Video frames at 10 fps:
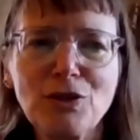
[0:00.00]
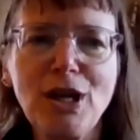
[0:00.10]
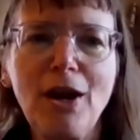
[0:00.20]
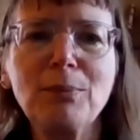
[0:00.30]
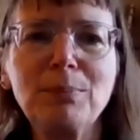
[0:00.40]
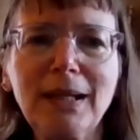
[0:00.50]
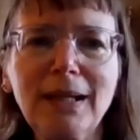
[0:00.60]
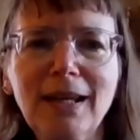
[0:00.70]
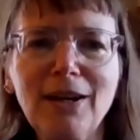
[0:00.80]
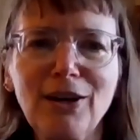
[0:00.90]
Jarrett
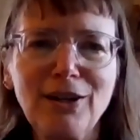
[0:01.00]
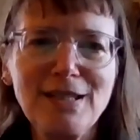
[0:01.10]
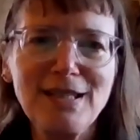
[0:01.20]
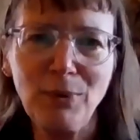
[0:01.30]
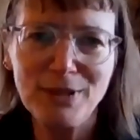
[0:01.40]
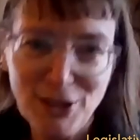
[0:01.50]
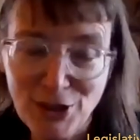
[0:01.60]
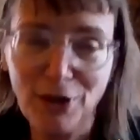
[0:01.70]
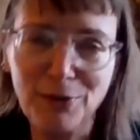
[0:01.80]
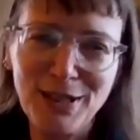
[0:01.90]
being here, because I
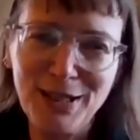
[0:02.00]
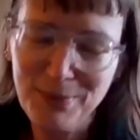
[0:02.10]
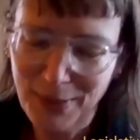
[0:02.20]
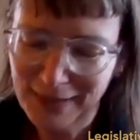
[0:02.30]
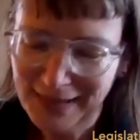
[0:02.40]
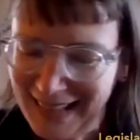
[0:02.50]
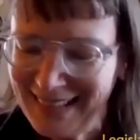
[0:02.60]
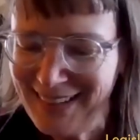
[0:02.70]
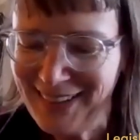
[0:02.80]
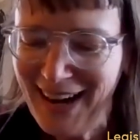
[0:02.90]
wasn't sure I was going to be able to
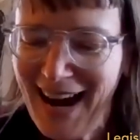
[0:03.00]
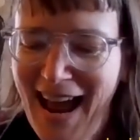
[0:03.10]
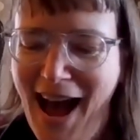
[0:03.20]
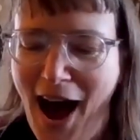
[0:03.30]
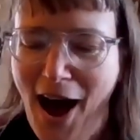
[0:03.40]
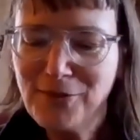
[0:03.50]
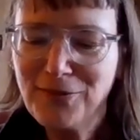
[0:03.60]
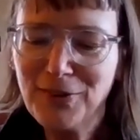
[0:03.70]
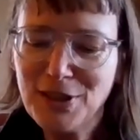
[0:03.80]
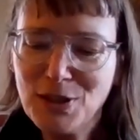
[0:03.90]
get here
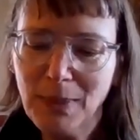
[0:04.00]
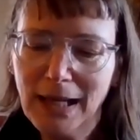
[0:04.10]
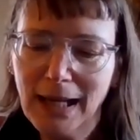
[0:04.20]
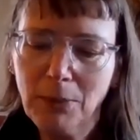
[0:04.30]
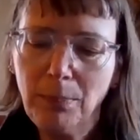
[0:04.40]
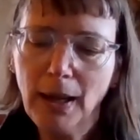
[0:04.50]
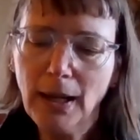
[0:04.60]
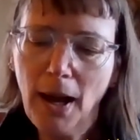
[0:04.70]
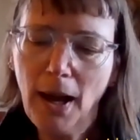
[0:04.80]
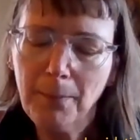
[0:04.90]
for this meeting,
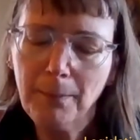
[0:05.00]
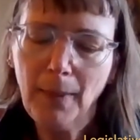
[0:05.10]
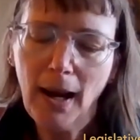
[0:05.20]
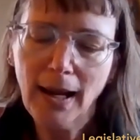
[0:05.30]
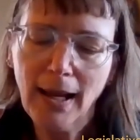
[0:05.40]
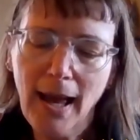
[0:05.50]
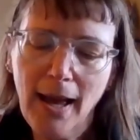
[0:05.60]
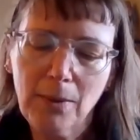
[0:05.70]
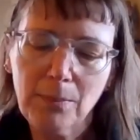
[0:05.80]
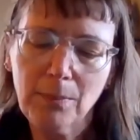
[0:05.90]
but I
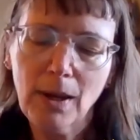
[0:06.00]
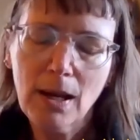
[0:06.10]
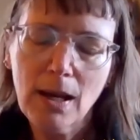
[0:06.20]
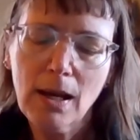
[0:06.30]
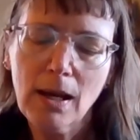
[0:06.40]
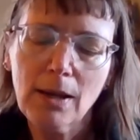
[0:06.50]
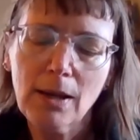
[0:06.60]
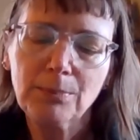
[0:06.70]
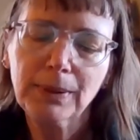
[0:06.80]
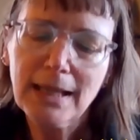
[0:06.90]
am
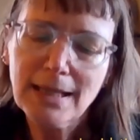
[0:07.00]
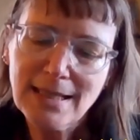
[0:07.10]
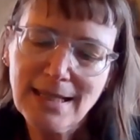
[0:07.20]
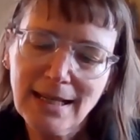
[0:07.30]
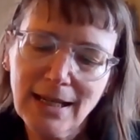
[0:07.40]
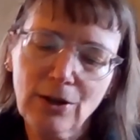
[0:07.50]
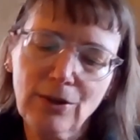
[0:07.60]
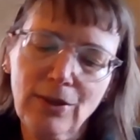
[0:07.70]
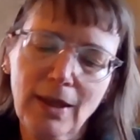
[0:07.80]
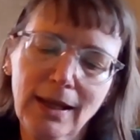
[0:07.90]
pleased to
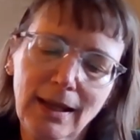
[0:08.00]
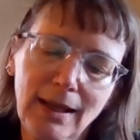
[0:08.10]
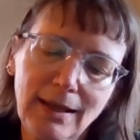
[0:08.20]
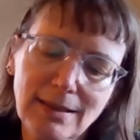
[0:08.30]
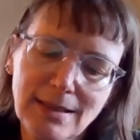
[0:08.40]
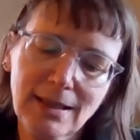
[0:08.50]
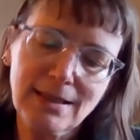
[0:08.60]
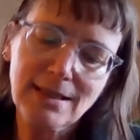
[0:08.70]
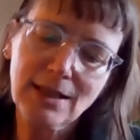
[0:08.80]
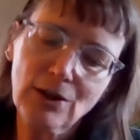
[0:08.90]
hear that it's
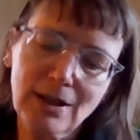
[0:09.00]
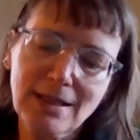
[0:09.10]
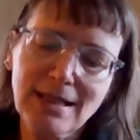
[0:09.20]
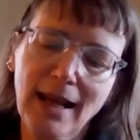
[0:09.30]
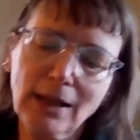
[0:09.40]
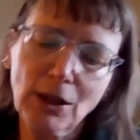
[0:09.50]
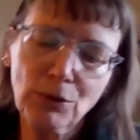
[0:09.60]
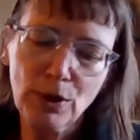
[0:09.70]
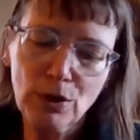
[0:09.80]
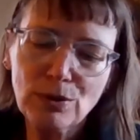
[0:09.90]
considered a
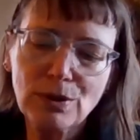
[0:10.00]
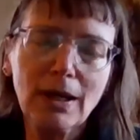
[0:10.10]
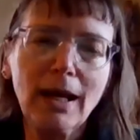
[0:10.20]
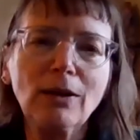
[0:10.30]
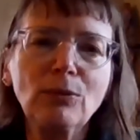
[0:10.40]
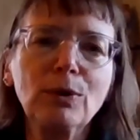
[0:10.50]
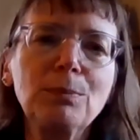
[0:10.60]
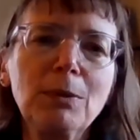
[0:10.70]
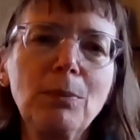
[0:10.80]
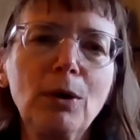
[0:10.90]
standing route and
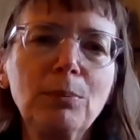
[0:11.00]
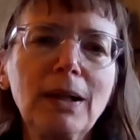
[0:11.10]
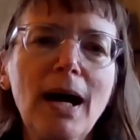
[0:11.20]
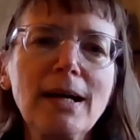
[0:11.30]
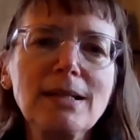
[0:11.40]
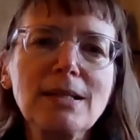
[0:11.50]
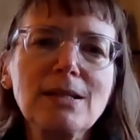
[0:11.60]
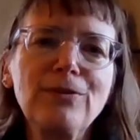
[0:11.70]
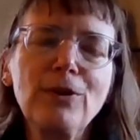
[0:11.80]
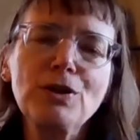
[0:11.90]
would be
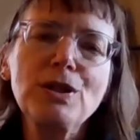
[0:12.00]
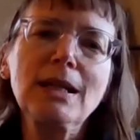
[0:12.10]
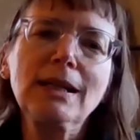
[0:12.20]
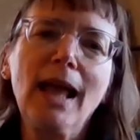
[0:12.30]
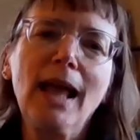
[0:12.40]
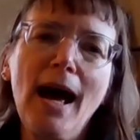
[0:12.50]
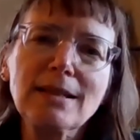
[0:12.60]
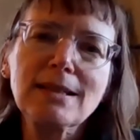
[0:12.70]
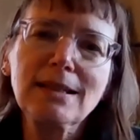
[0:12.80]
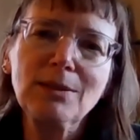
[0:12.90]
mobilized first and
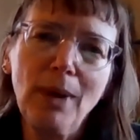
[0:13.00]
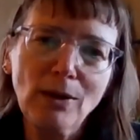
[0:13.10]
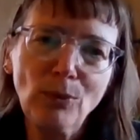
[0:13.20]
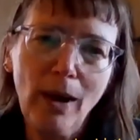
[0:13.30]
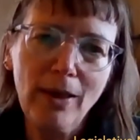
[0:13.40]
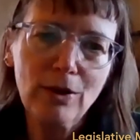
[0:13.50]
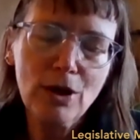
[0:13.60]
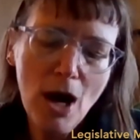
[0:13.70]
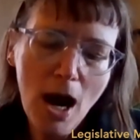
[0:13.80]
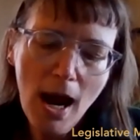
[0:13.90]
last in bad
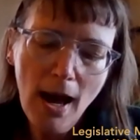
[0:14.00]
weather.